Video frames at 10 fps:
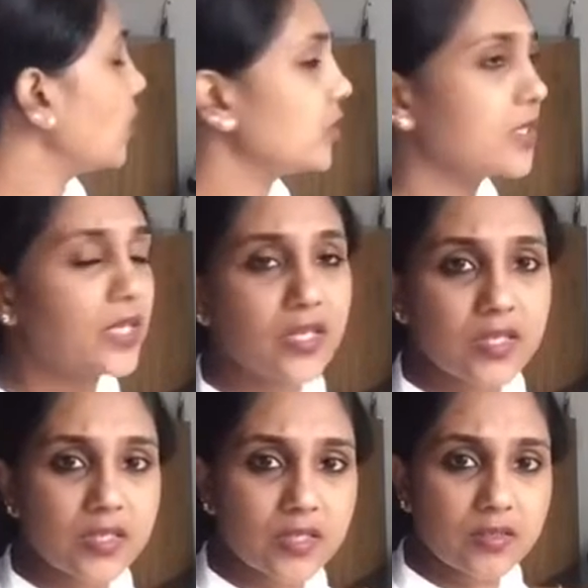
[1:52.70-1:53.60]
on this
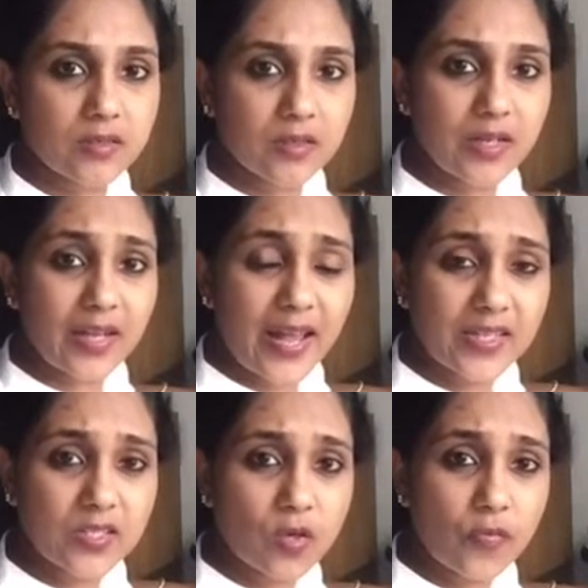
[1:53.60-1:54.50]

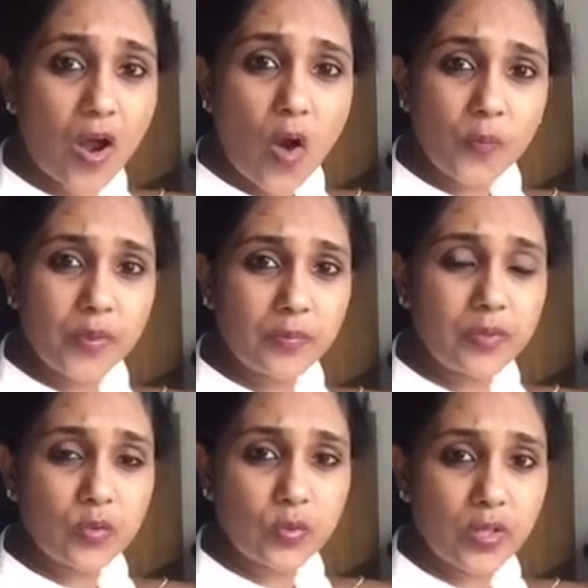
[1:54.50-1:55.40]
context of how people
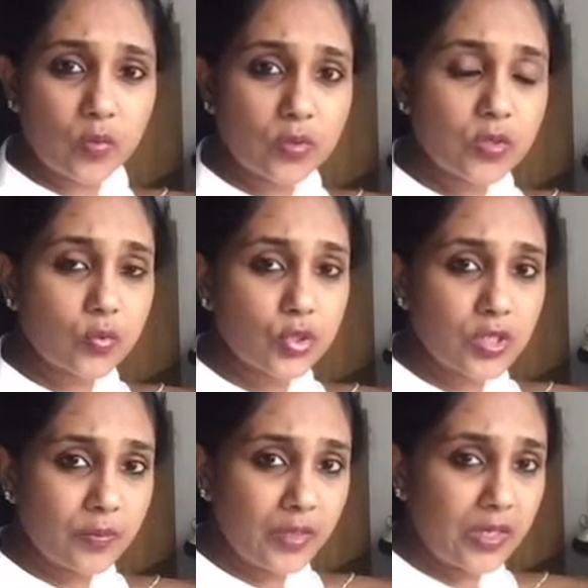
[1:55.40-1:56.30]
do their own social
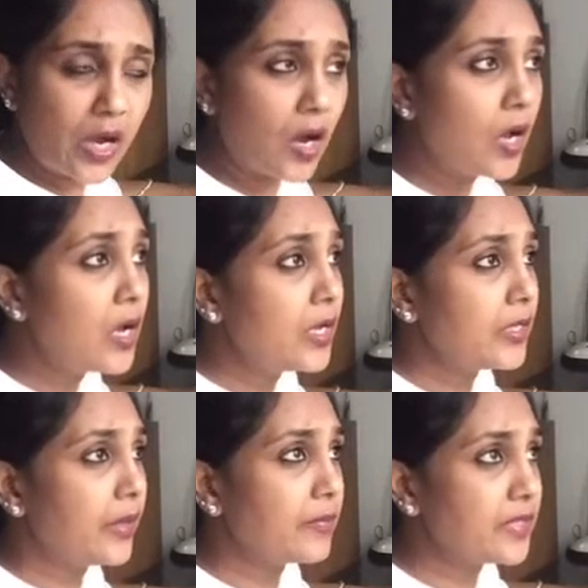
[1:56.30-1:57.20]
media
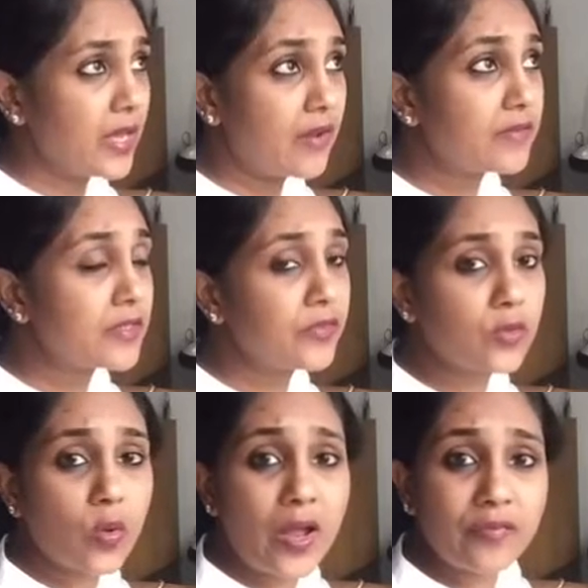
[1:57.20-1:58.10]
themselves, even
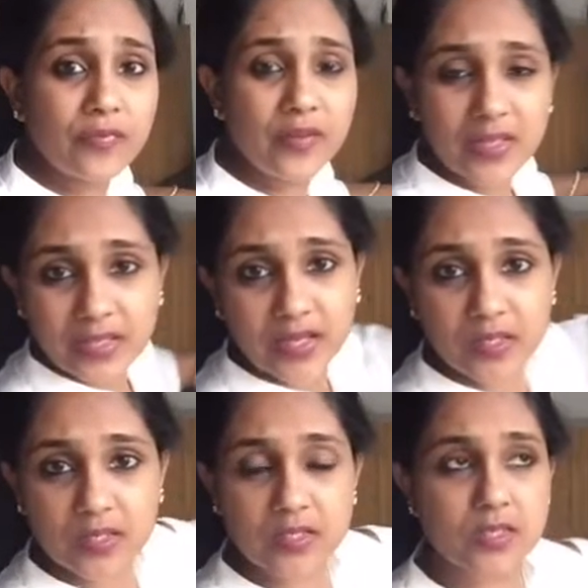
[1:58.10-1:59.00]
though I feel that
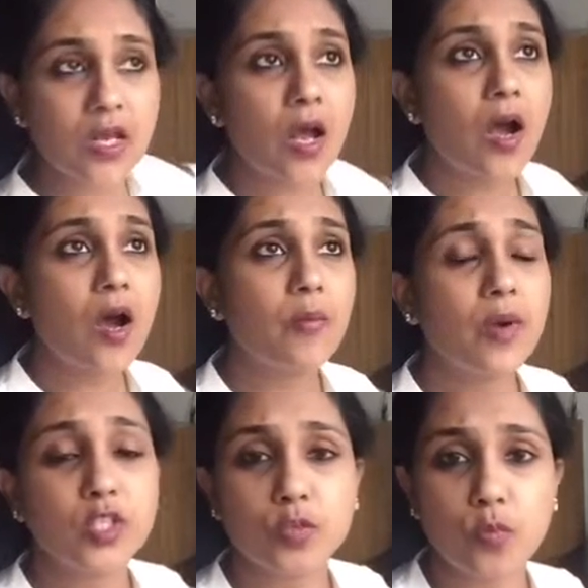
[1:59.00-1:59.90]
it is a
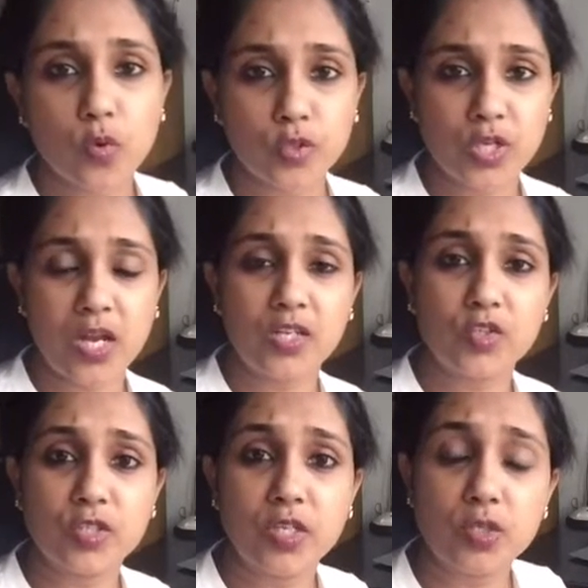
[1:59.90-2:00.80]
much more
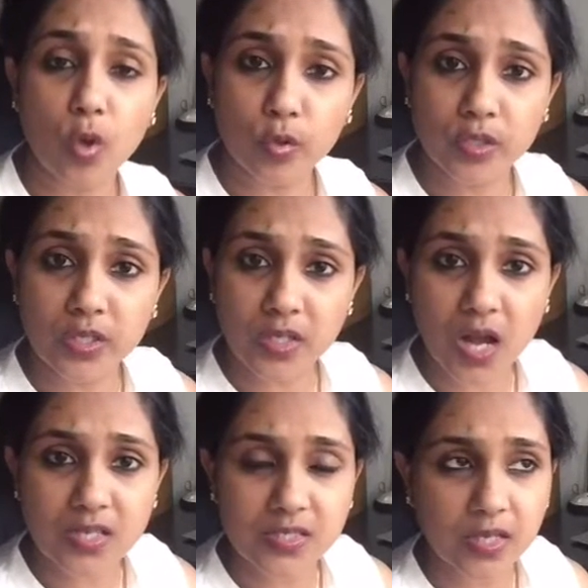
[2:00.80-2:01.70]
challenging and daunting
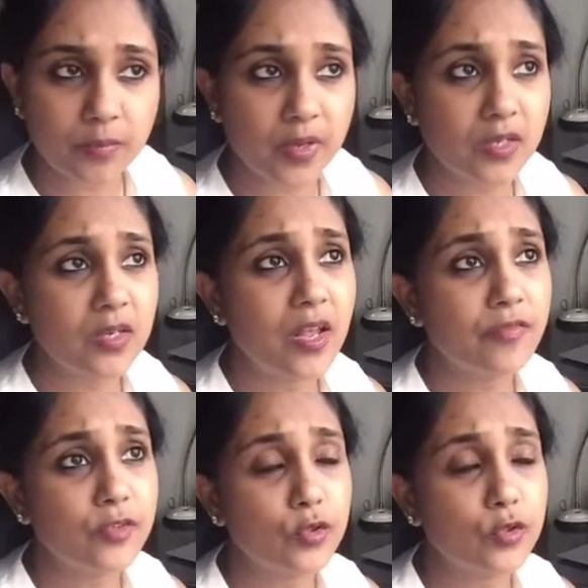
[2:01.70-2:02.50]
task and better left